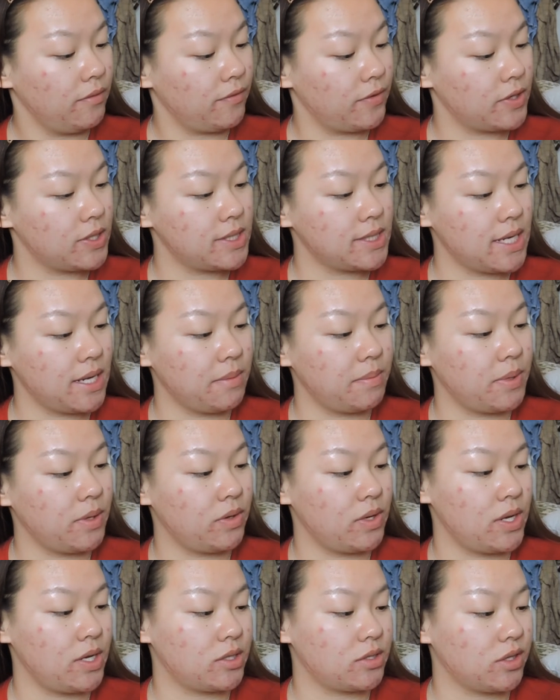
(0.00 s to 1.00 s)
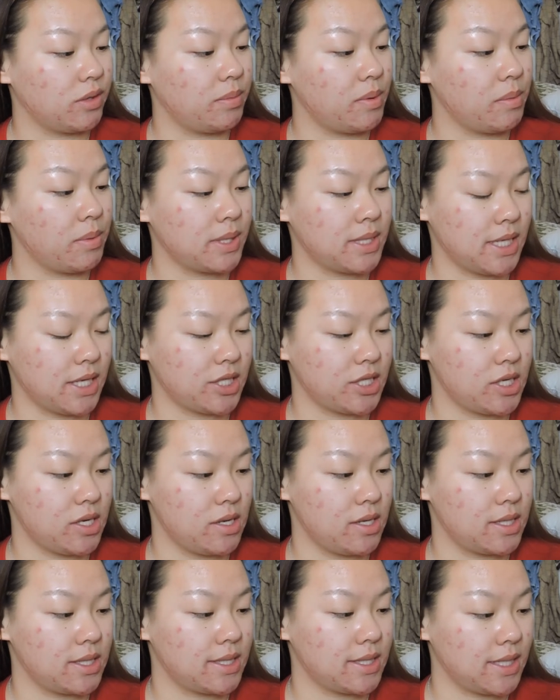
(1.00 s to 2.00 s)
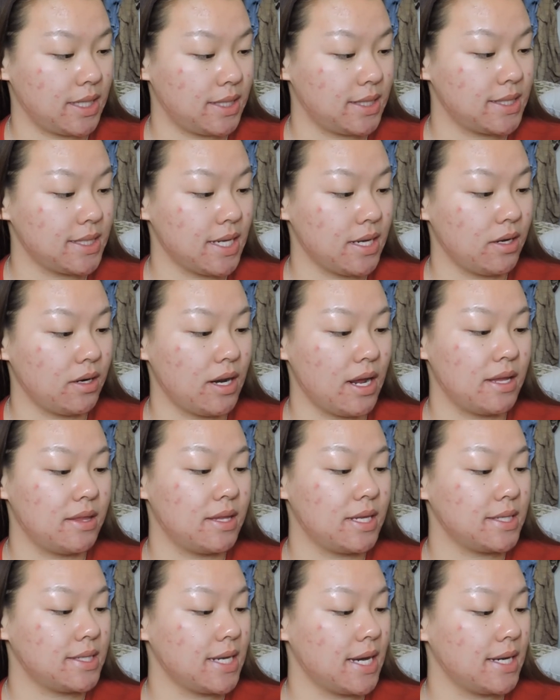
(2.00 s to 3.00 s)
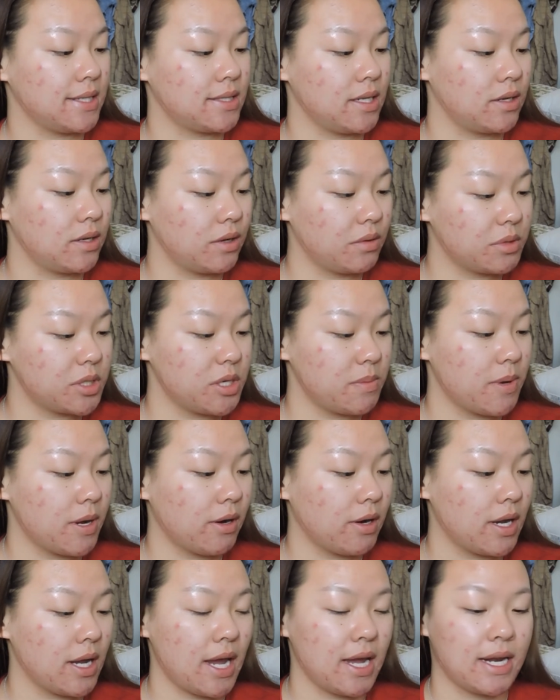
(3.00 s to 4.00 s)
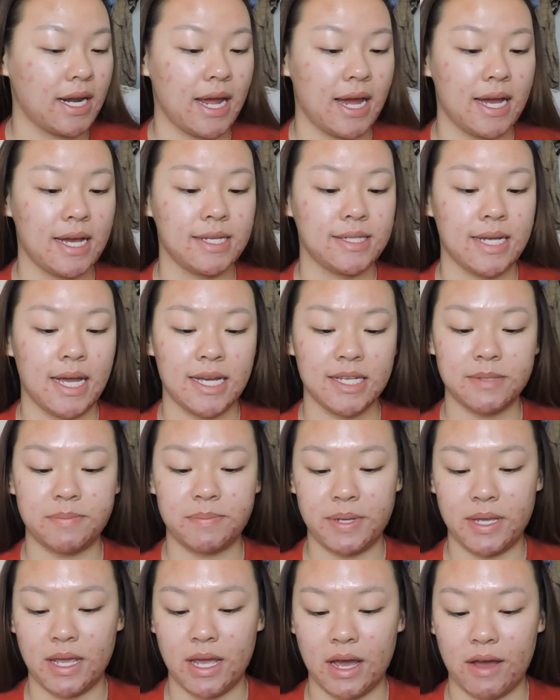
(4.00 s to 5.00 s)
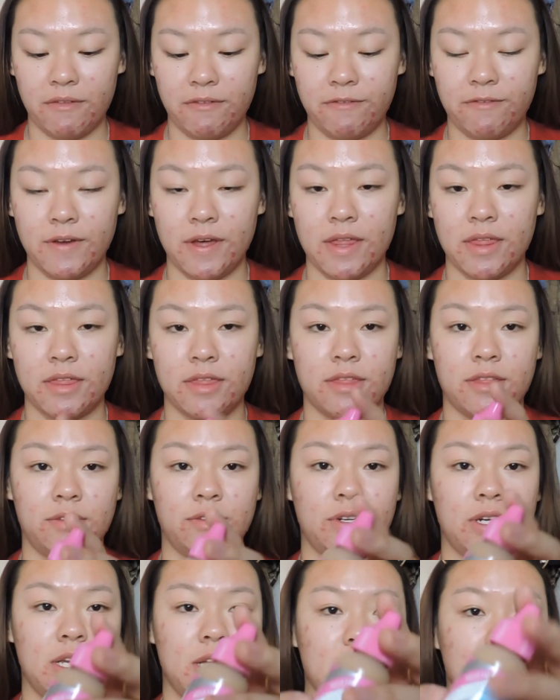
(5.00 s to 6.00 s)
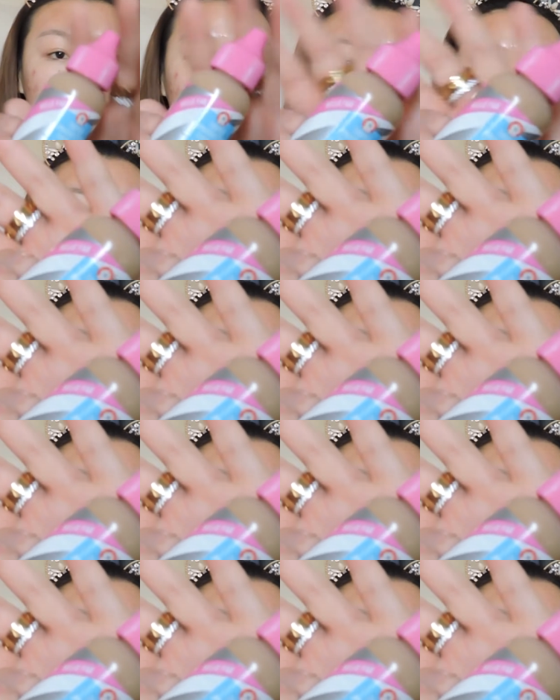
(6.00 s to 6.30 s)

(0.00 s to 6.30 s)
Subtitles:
First Aid Beauty Triple Protection Skin Tint, and this has goji berry and it has SPF 30.